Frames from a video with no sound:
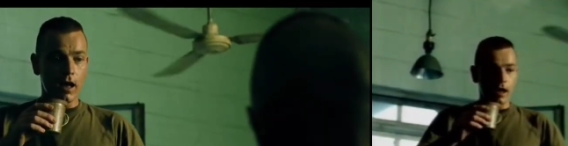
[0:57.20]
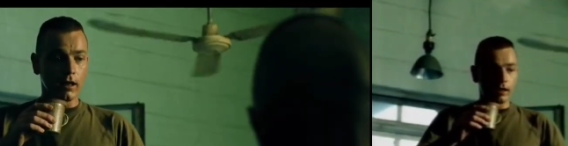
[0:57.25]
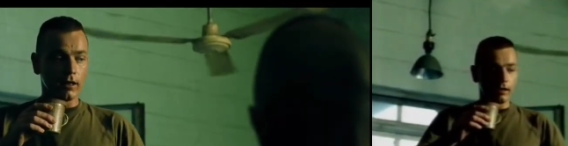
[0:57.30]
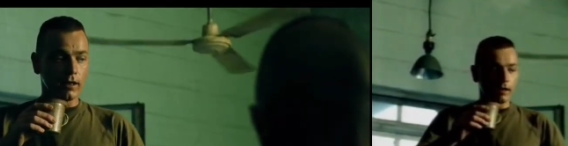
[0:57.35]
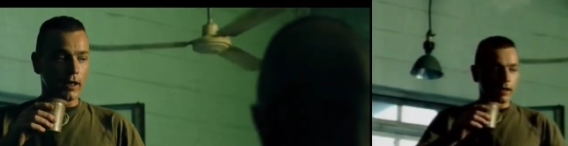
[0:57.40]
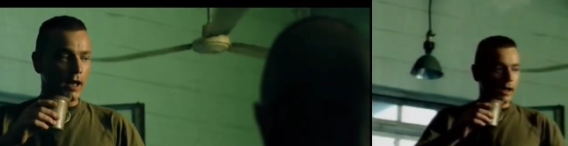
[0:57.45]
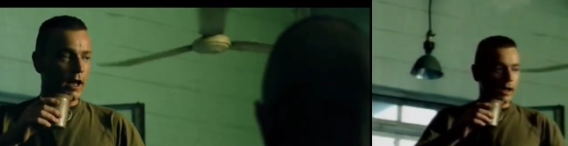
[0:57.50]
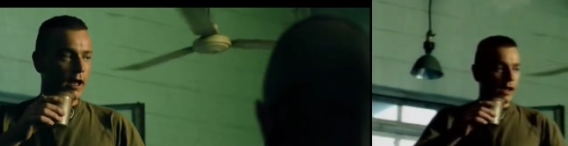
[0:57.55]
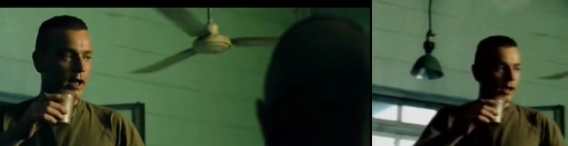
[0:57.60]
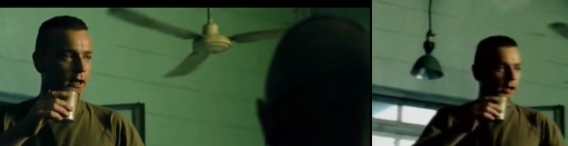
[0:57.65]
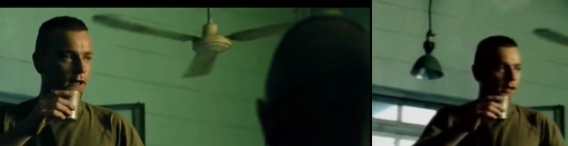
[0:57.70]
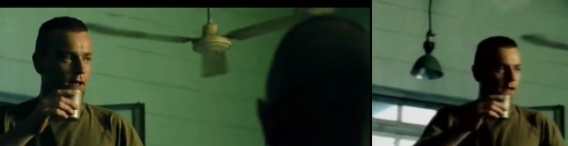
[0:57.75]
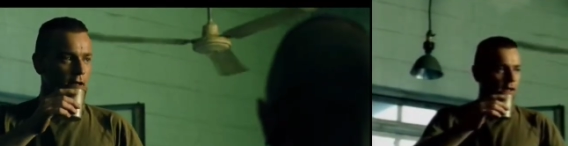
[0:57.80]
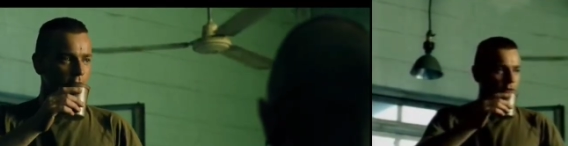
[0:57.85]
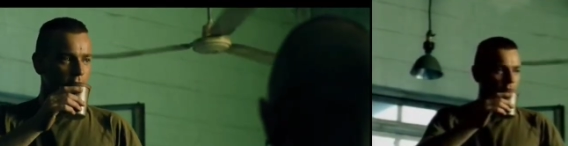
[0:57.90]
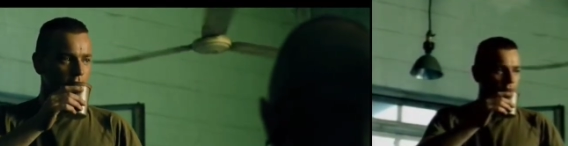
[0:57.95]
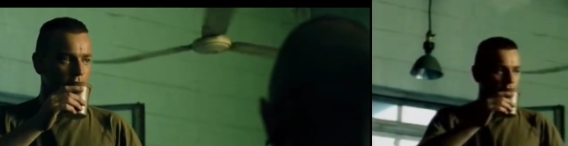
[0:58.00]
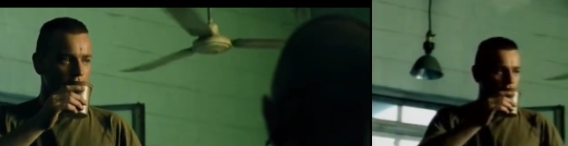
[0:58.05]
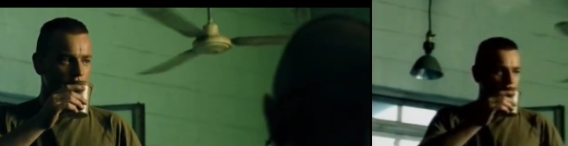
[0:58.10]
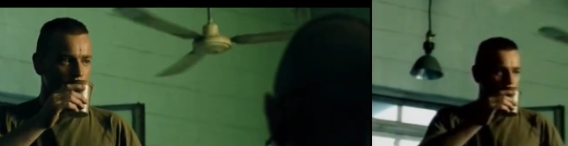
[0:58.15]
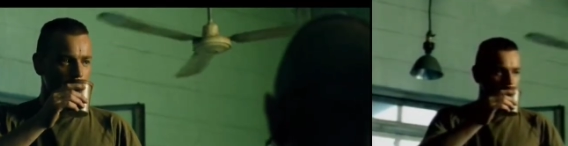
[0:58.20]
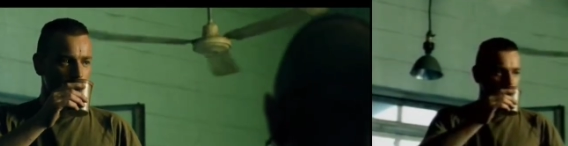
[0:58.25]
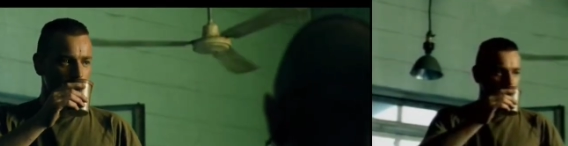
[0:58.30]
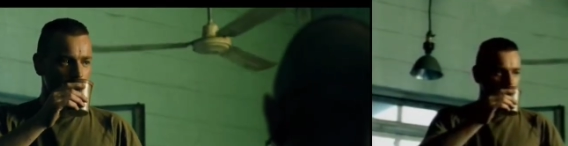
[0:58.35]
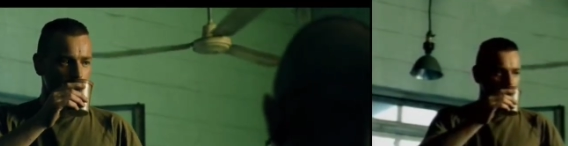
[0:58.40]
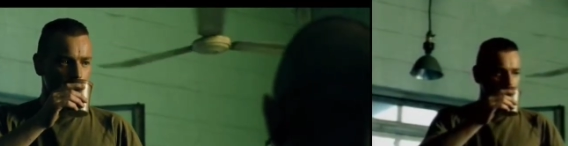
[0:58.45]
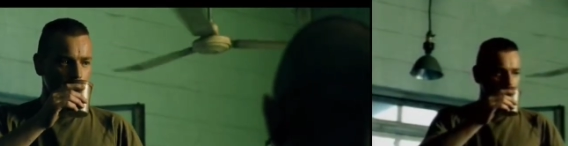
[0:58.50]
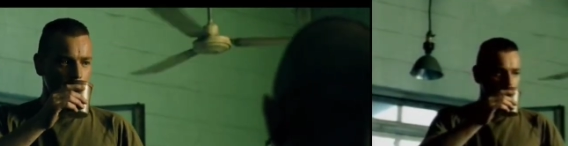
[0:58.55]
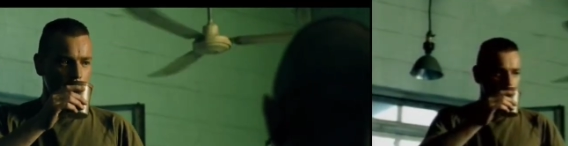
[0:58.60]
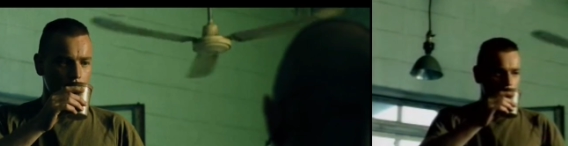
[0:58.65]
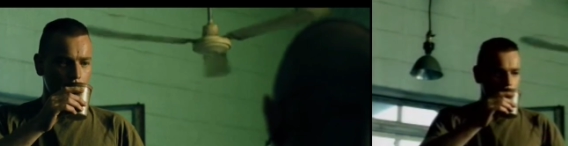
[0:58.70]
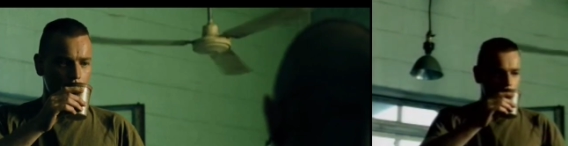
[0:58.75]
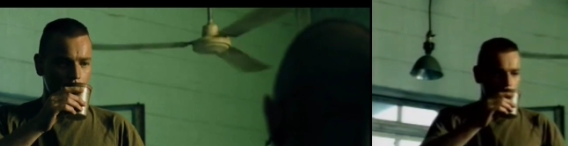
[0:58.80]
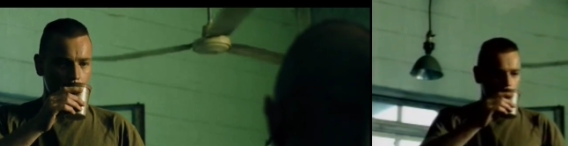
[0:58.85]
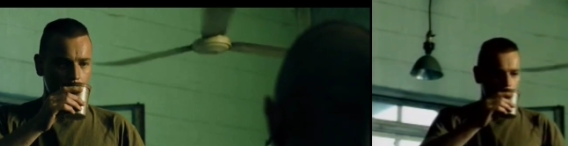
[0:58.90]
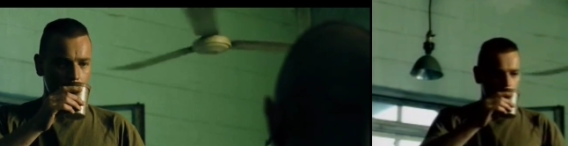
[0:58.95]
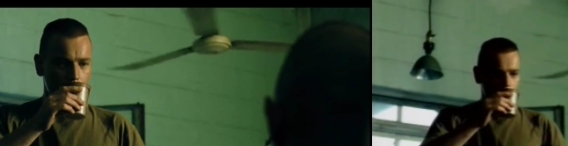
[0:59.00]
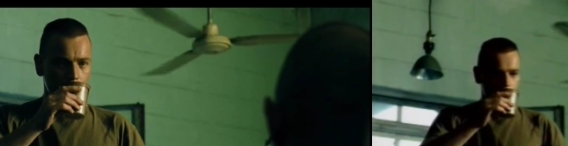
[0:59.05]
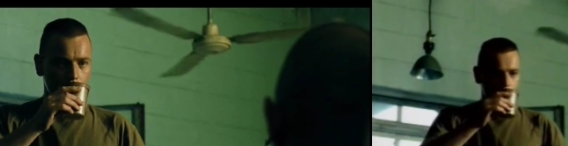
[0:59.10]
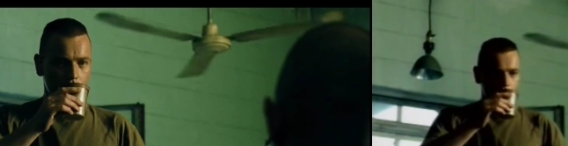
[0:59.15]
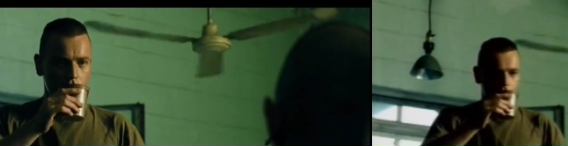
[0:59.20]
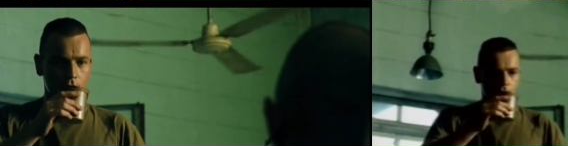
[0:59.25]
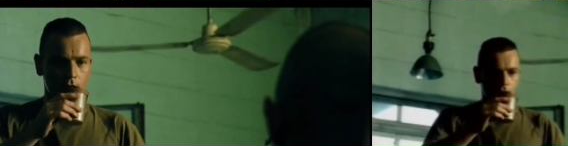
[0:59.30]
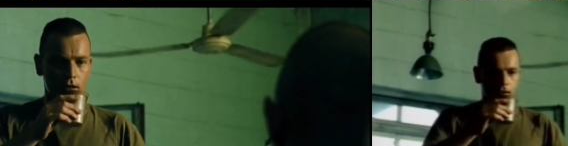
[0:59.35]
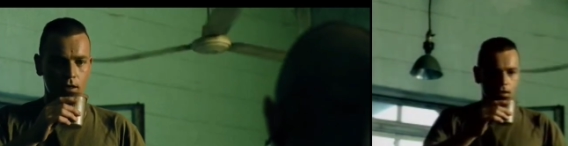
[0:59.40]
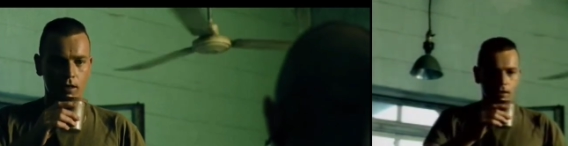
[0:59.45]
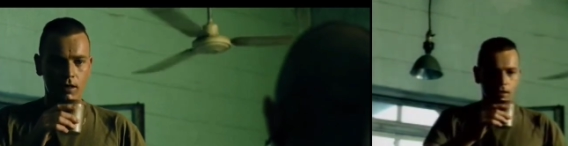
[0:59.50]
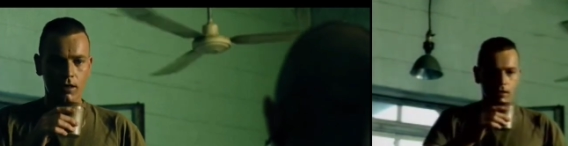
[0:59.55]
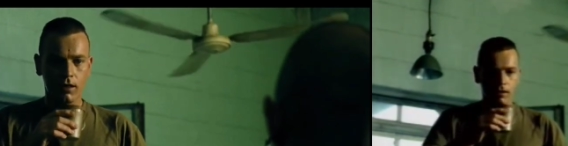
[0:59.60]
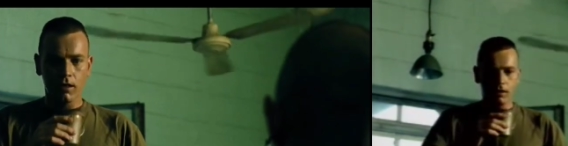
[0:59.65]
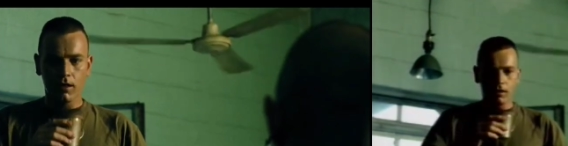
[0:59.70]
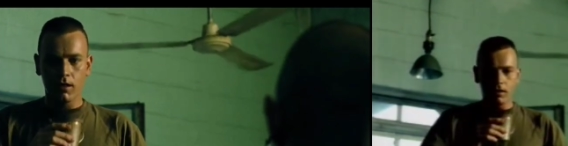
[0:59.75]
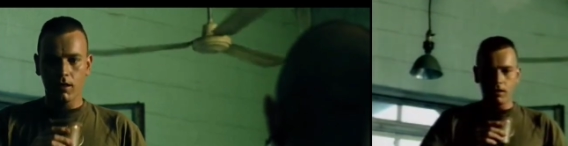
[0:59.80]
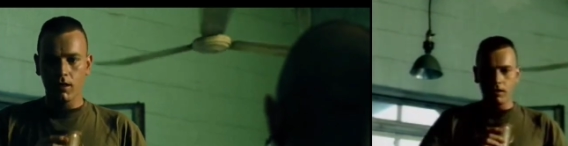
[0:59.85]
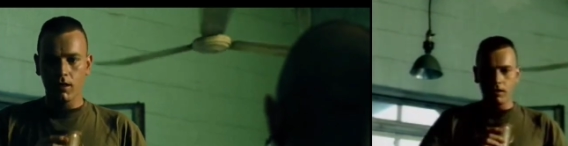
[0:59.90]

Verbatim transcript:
Speaker 1: Hell yeah. Grimesy, I